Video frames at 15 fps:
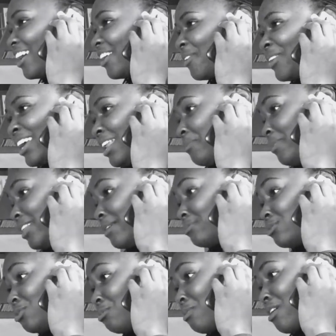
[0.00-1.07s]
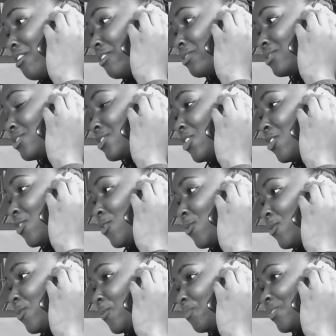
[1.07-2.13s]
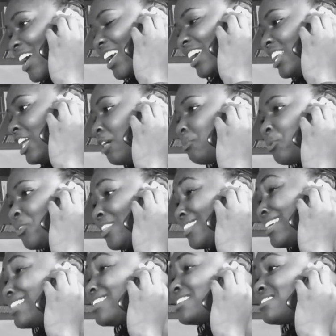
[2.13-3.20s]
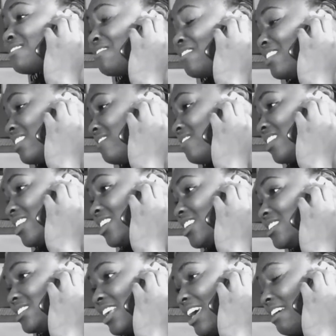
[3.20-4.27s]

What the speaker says: We can meet up tomorrow, so I can help you with that. That is very, very easy.